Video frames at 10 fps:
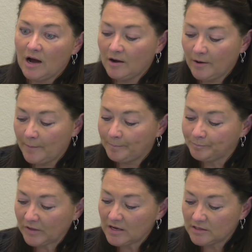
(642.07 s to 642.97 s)

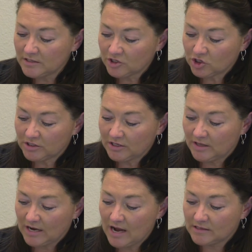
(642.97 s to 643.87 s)
In addition to the
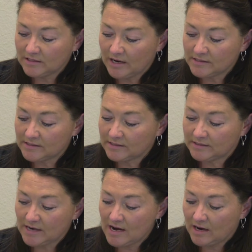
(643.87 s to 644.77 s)

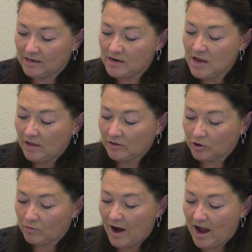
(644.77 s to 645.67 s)
contests and the
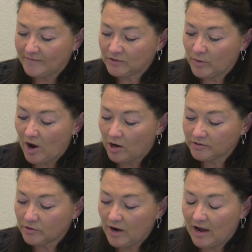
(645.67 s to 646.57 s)
crafts, we
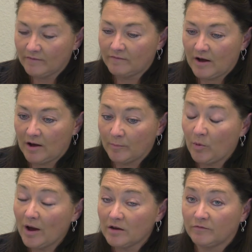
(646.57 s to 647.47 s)
also have
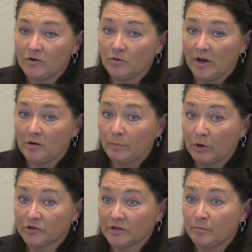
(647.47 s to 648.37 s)
quite a few
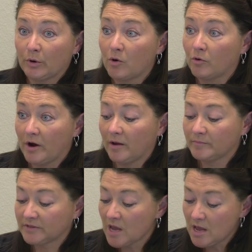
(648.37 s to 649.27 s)
in-person
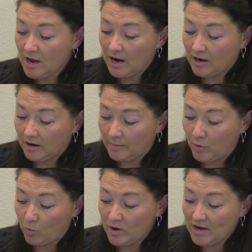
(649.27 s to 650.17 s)
programs.
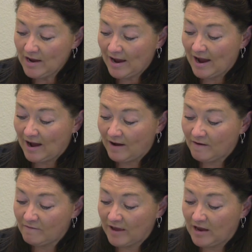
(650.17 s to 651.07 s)
We
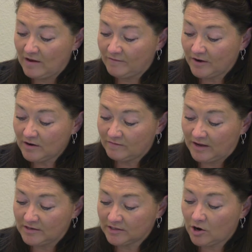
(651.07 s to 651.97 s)
have a fun
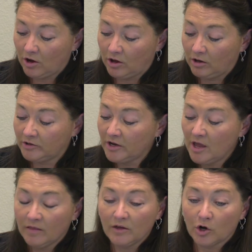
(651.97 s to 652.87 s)
event called
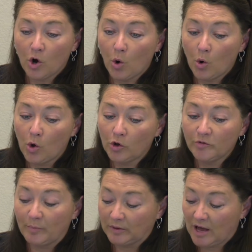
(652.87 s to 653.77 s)
the
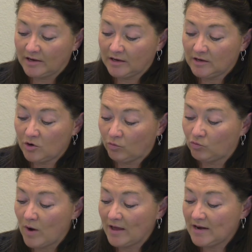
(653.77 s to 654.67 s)
Cold-Blooded
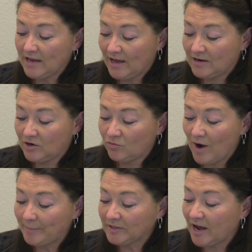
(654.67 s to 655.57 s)
Red-Headed
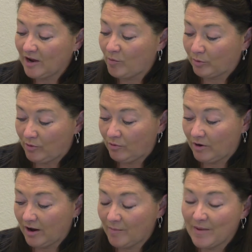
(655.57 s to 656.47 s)
Reptile
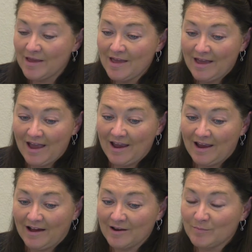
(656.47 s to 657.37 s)
Program.
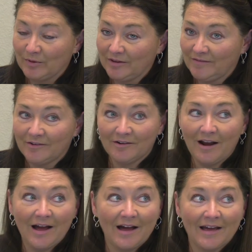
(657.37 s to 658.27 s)
And believe it or
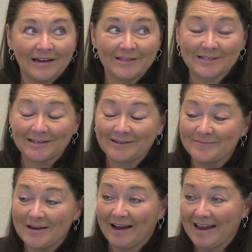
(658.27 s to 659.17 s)
not, it's going to
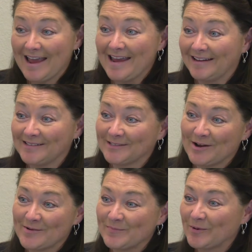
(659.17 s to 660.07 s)
be a
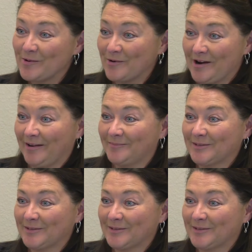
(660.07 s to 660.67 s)
hands-on program.